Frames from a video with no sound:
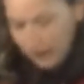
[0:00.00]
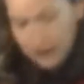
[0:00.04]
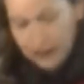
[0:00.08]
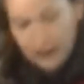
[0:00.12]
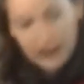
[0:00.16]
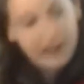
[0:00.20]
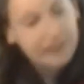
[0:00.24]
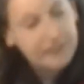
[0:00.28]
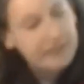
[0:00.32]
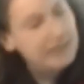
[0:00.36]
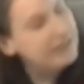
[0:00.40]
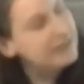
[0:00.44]

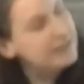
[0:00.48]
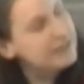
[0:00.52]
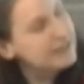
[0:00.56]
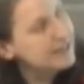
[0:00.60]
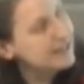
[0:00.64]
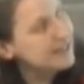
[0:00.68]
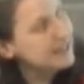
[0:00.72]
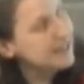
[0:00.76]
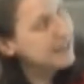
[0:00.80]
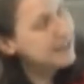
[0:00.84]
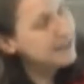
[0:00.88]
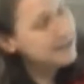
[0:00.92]
I think there's a
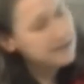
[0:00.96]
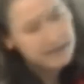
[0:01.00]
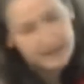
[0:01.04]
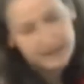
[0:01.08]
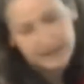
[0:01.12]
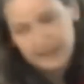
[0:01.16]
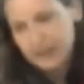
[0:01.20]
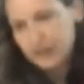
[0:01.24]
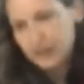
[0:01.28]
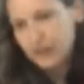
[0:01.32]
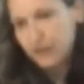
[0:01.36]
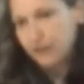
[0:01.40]

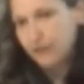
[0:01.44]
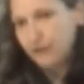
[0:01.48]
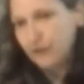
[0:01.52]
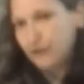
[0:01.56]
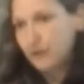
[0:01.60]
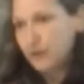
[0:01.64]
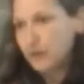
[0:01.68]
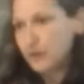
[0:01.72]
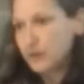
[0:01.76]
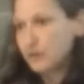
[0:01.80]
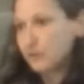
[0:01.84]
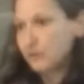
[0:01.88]
tendency to
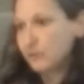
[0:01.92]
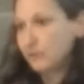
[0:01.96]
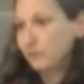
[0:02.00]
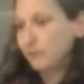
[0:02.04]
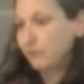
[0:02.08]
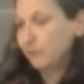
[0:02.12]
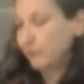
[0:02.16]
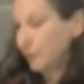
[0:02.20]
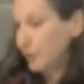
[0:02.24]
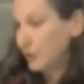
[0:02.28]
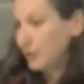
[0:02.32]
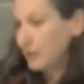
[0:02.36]
focus,
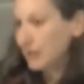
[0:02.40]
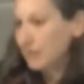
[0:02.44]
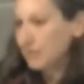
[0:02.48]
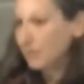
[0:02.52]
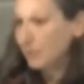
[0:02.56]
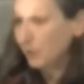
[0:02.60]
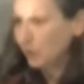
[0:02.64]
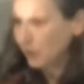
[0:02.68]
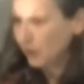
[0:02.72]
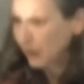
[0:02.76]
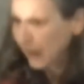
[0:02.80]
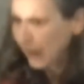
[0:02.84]
for example,
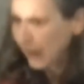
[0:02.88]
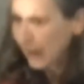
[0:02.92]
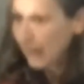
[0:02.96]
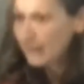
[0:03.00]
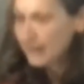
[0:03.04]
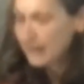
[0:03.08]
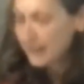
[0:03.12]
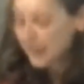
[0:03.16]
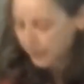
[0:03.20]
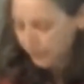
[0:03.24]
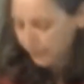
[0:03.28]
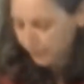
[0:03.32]
on class
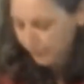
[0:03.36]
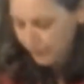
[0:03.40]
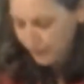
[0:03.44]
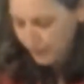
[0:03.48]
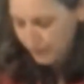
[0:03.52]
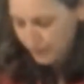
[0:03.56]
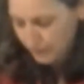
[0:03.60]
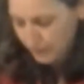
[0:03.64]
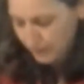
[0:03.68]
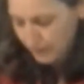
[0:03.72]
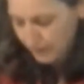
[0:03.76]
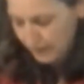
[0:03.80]
difference
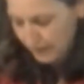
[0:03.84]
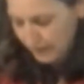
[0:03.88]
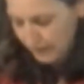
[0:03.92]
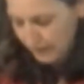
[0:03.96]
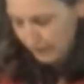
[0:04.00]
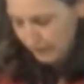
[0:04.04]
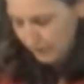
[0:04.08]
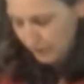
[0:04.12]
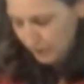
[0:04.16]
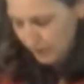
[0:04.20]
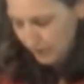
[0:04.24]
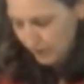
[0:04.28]
within
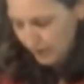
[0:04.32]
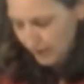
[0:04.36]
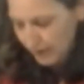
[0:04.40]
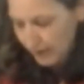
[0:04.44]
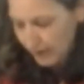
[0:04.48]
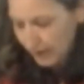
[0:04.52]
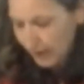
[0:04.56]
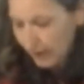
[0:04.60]
cemeteries,